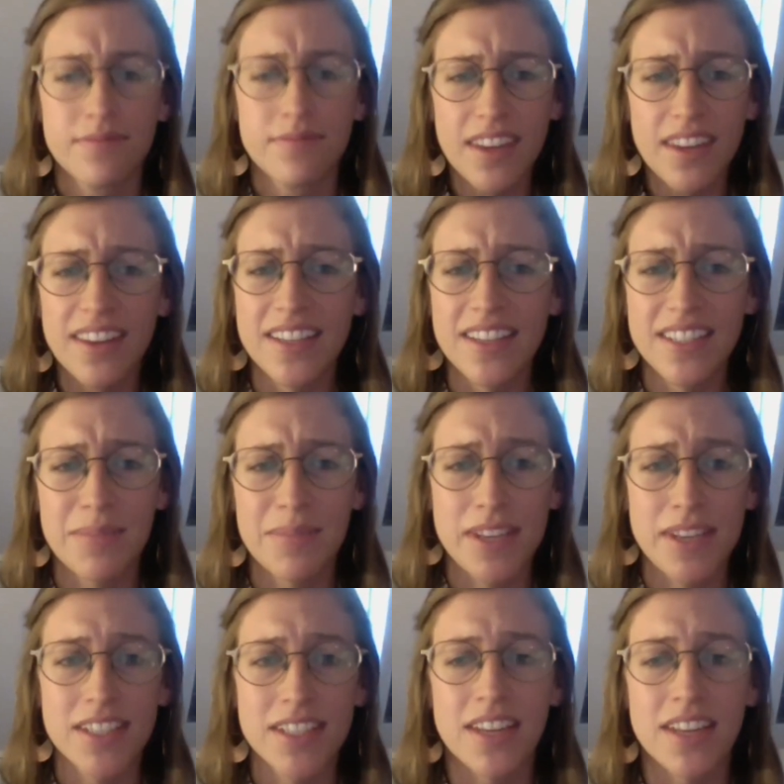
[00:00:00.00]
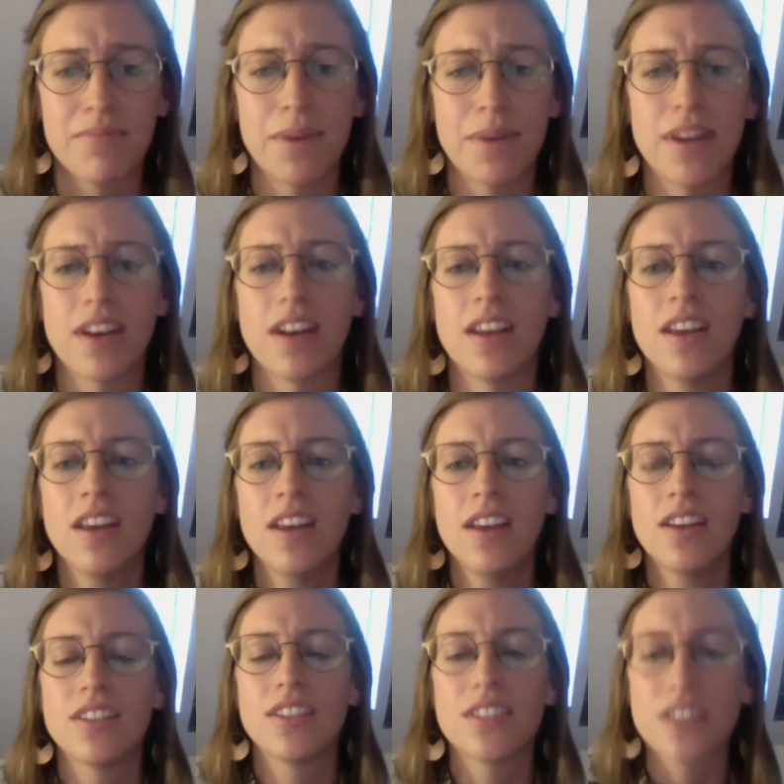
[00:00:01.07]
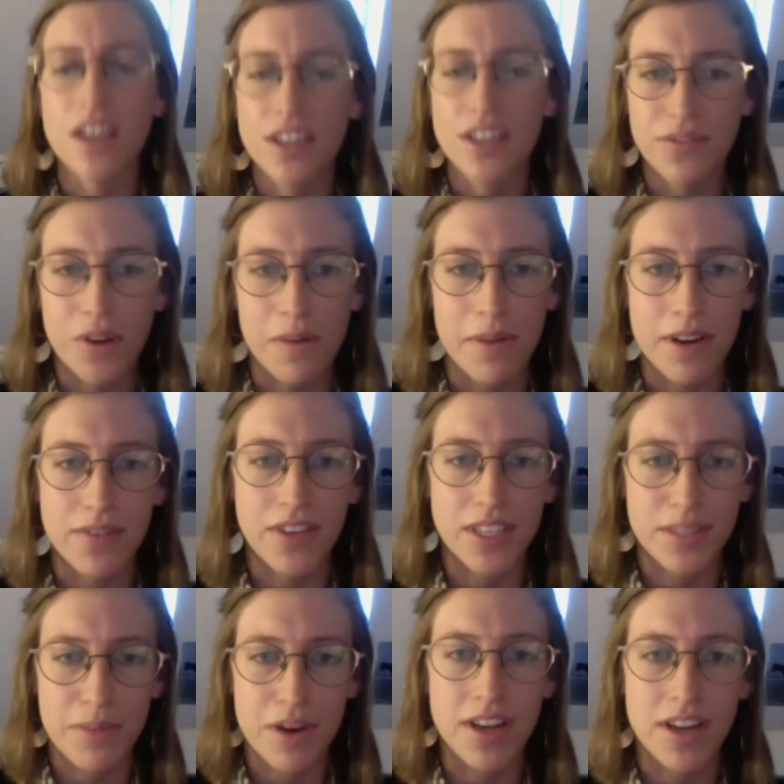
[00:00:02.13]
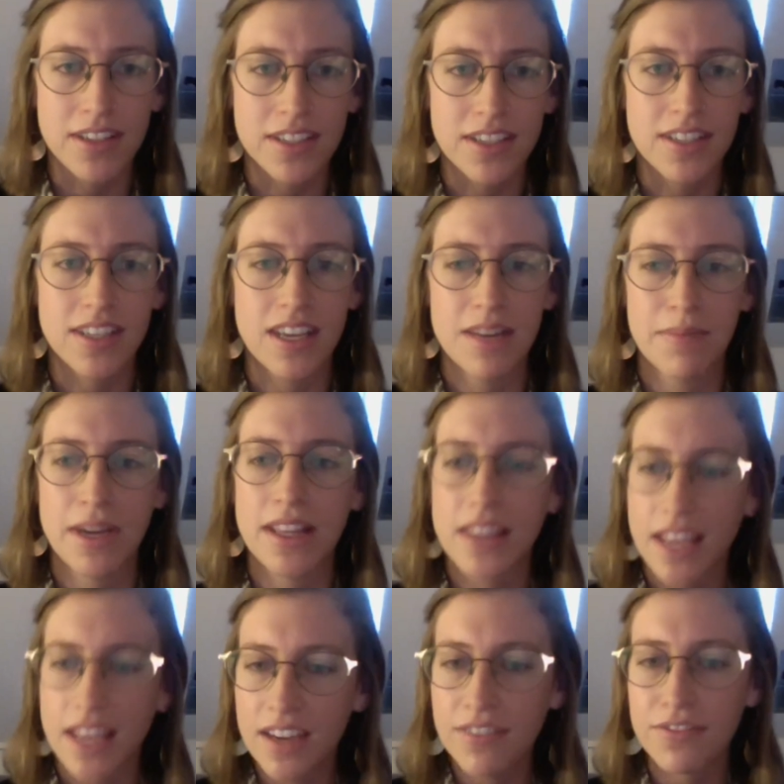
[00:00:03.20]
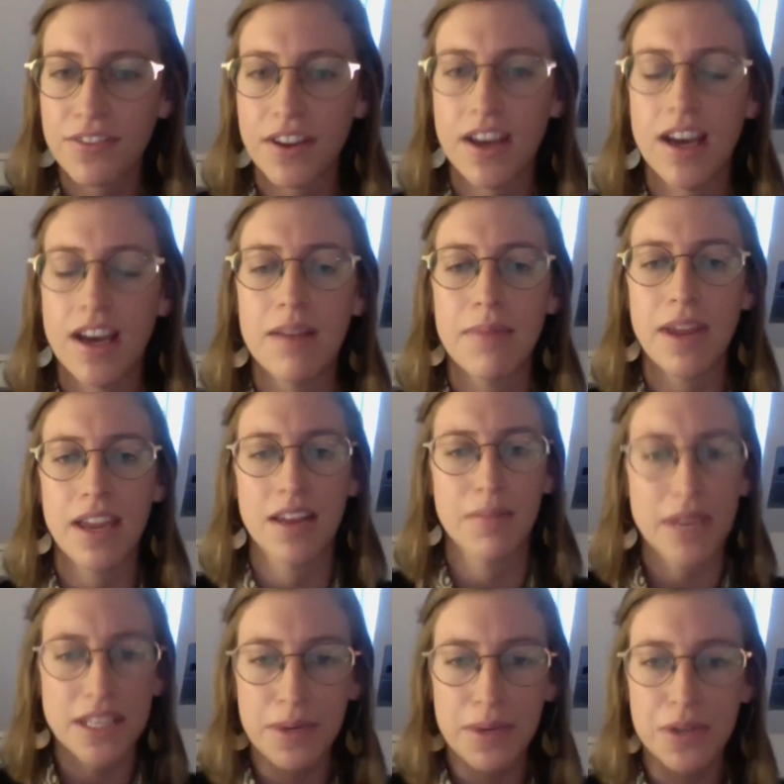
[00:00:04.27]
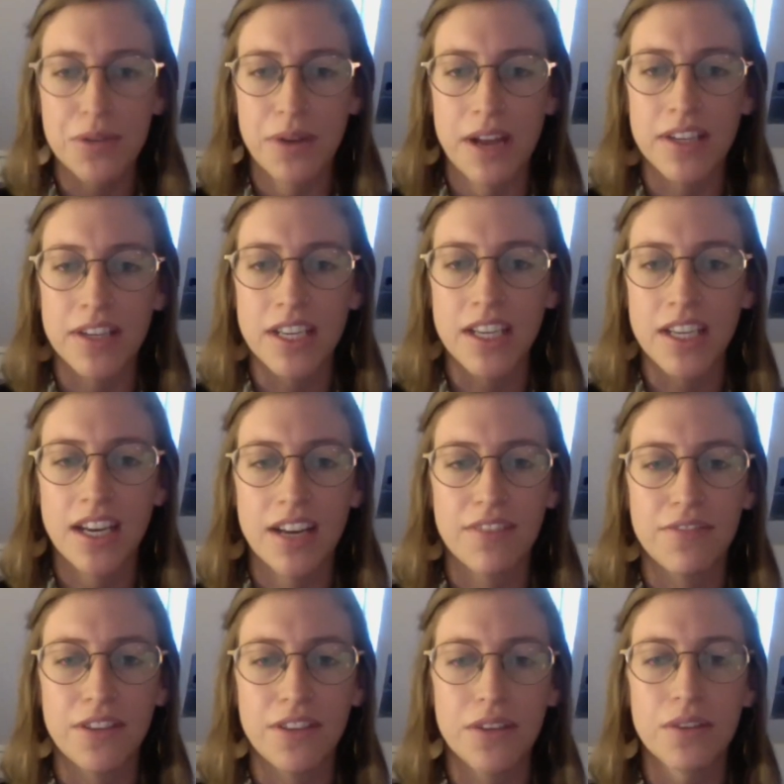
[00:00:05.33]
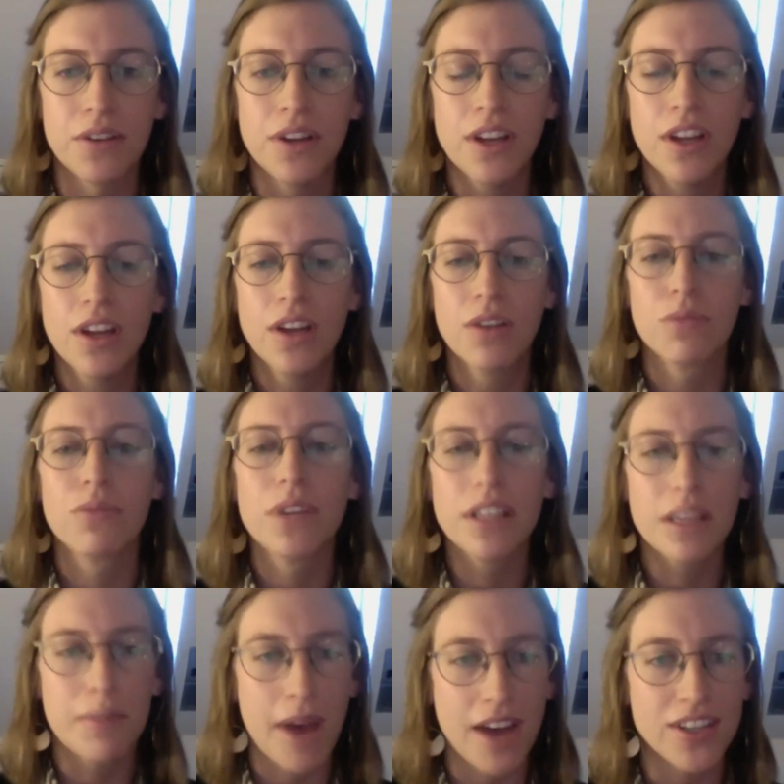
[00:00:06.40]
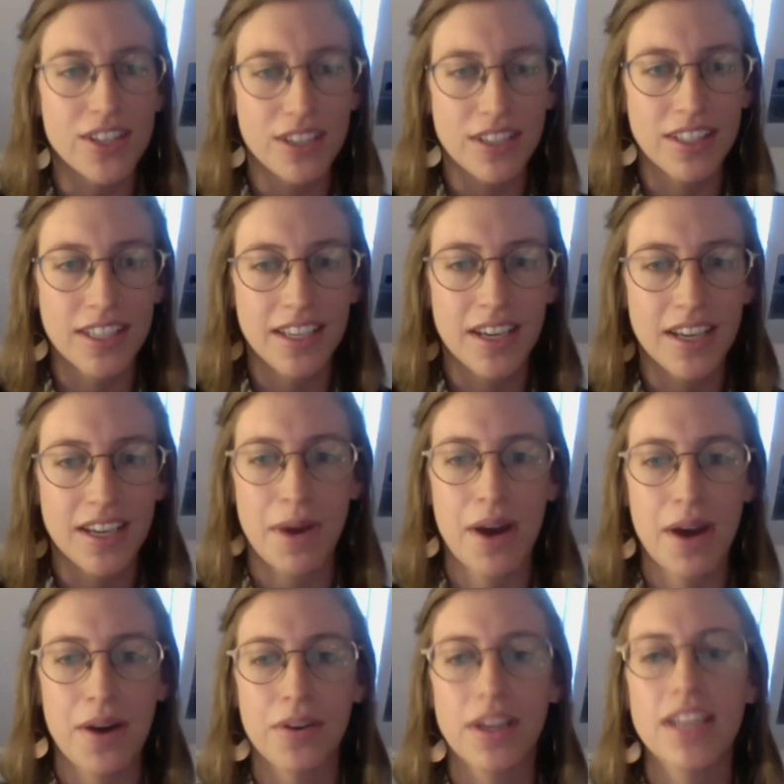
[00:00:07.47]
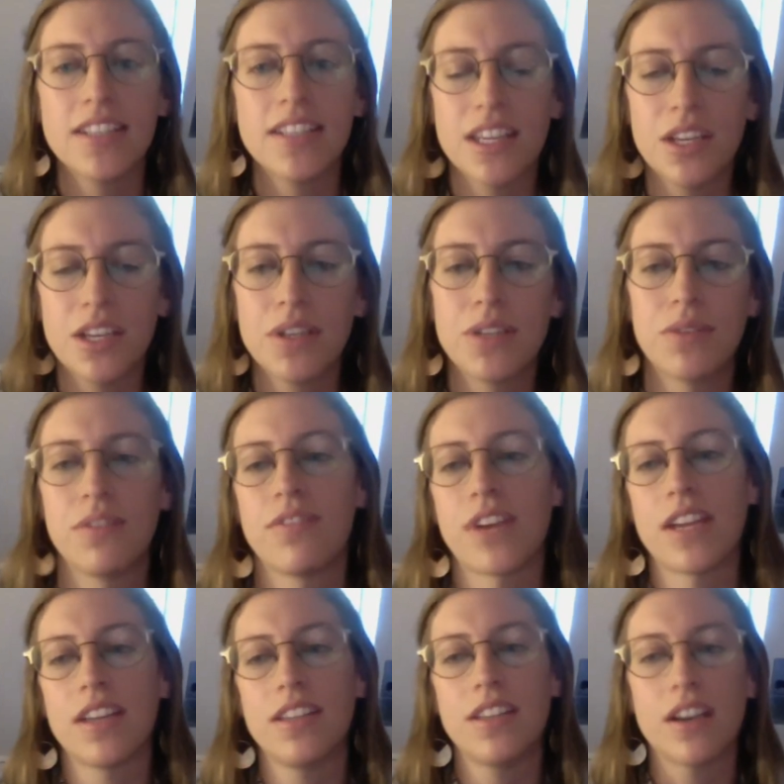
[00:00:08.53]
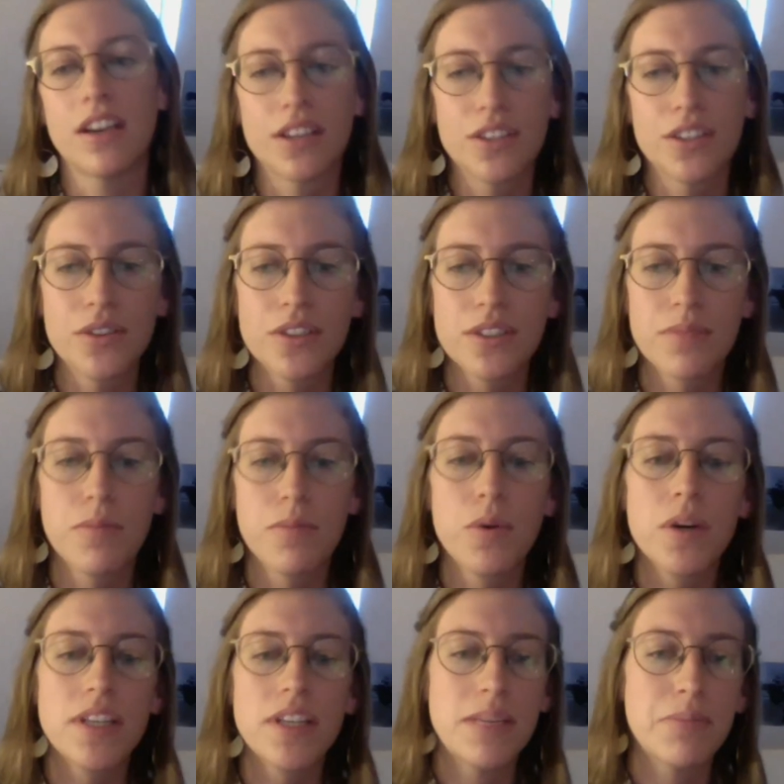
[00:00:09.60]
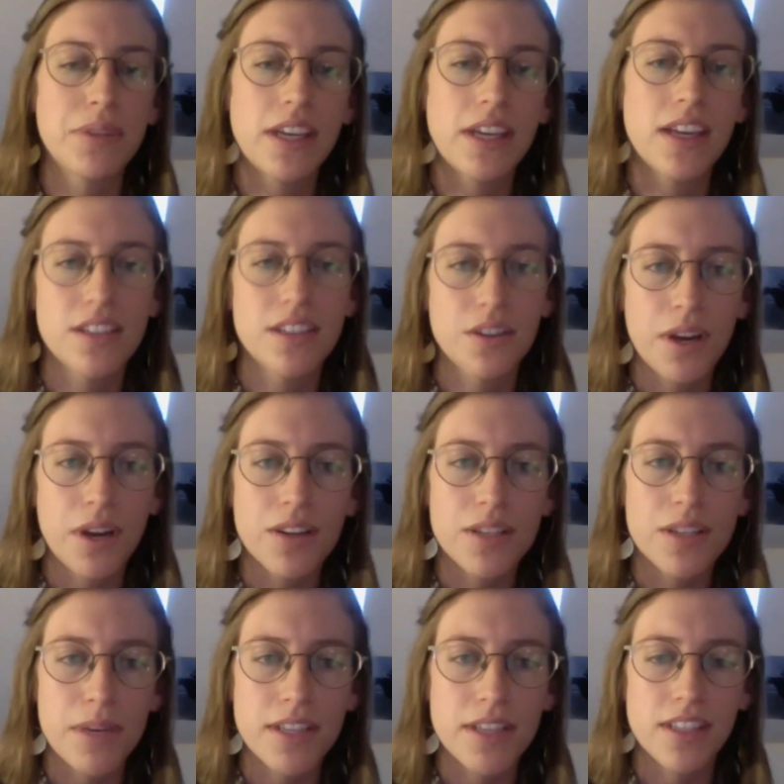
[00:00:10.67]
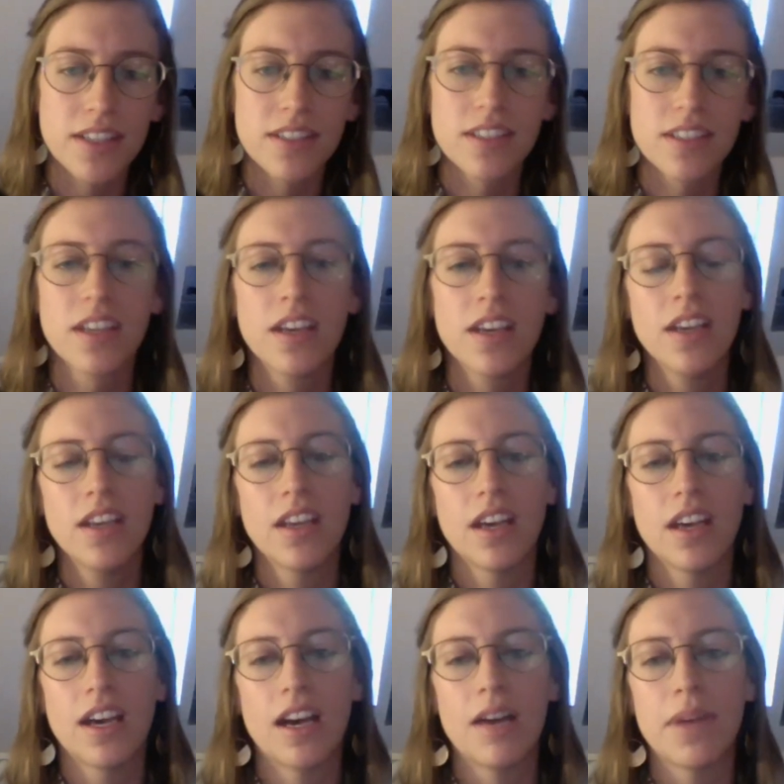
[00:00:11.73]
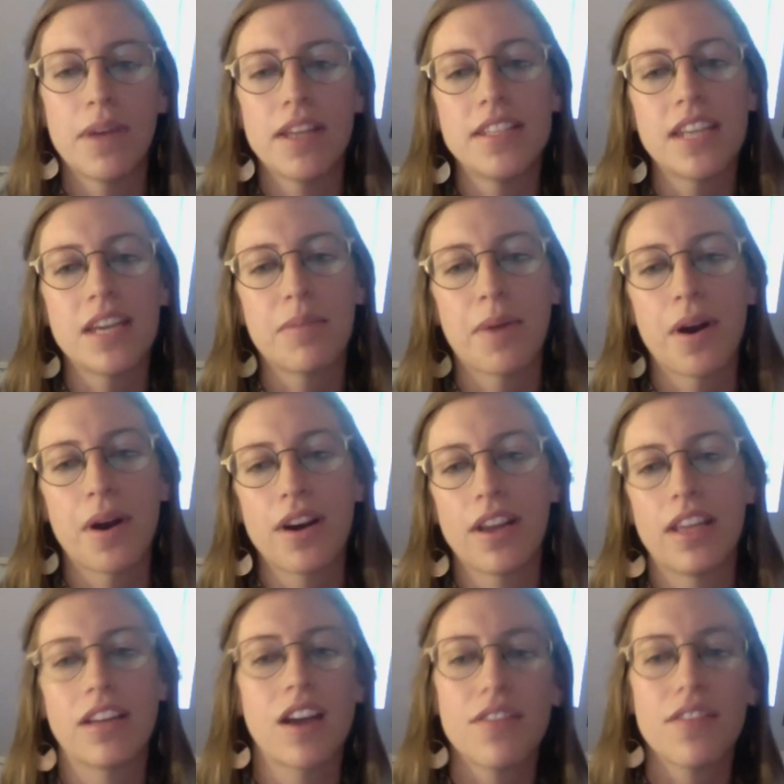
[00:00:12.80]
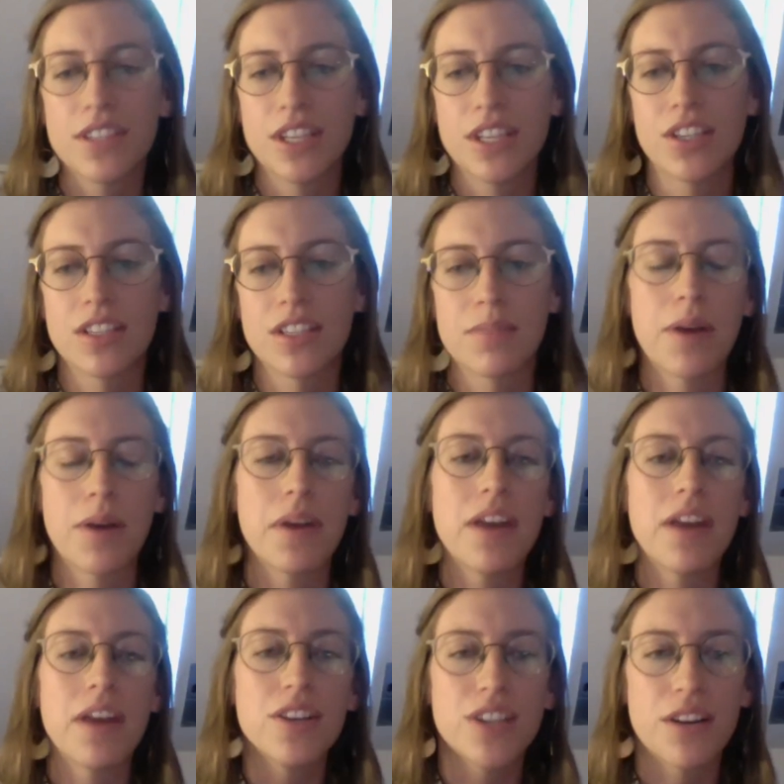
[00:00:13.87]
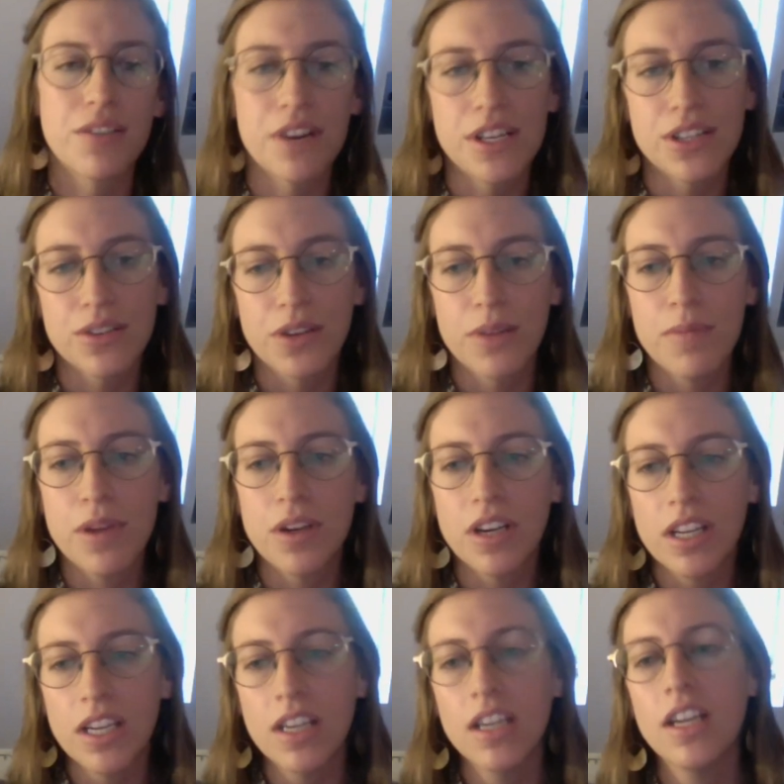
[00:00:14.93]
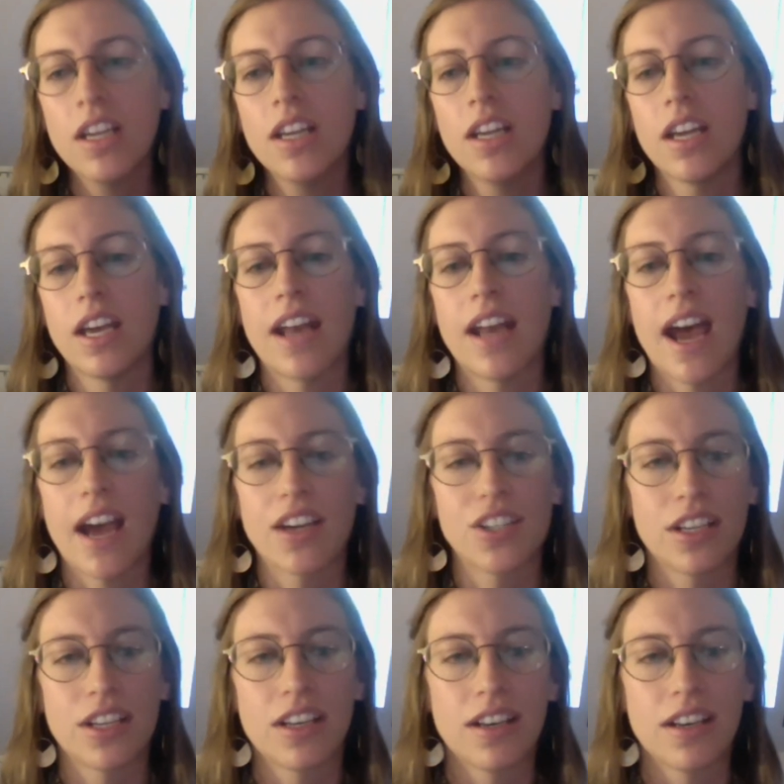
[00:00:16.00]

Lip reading: These spaces have been such formative experiences in my life and my spirituality, and I feel really passionately about continuing to invite young adults more deeply into Quaker spaces. And take part in conversations about intergenerational community and action